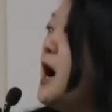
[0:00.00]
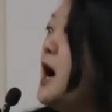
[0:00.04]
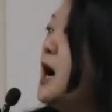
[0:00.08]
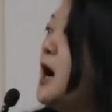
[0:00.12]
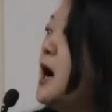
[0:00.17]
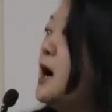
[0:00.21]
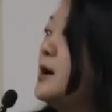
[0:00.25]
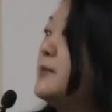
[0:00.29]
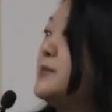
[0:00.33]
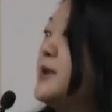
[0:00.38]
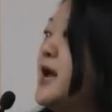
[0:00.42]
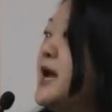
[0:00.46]

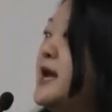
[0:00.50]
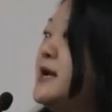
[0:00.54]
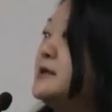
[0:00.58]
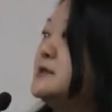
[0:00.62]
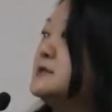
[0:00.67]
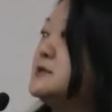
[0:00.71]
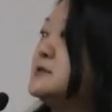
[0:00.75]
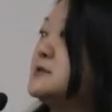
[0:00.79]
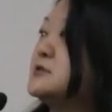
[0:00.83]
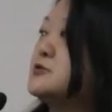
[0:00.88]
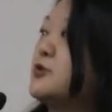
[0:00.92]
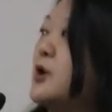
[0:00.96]
Um, and
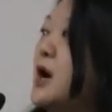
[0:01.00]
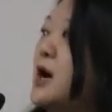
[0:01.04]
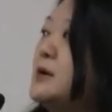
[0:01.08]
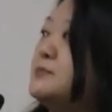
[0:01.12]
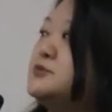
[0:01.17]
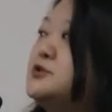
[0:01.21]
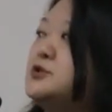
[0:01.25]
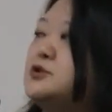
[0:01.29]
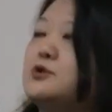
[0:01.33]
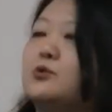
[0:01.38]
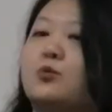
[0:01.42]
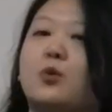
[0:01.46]

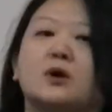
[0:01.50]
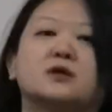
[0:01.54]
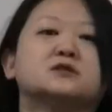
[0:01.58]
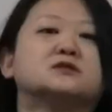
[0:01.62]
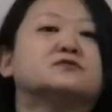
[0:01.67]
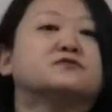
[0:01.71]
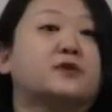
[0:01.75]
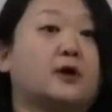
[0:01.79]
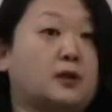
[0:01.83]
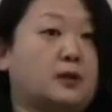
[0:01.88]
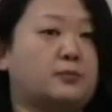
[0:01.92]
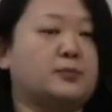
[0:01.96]
describe to you one
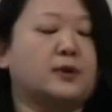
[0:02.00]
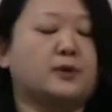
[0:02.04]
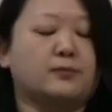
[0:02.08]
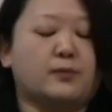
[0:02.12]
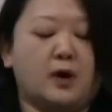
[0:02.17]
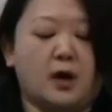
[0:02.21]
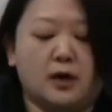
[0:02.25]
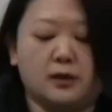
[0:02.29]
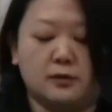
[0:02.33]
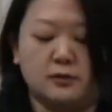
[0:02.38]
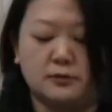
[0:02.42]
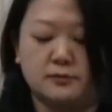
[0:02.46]
developing
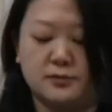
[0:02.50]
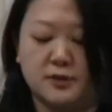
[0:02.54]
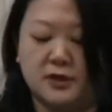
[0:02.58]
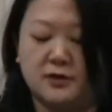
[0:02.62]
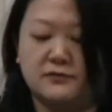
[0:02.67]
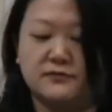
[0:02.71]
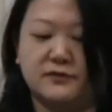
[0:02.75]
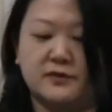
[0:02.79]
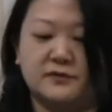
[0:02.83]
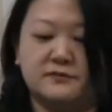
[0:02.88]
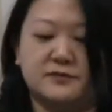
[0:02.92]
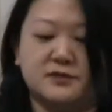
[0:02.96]
model
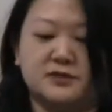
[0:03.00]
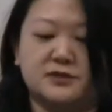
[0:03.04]
of, of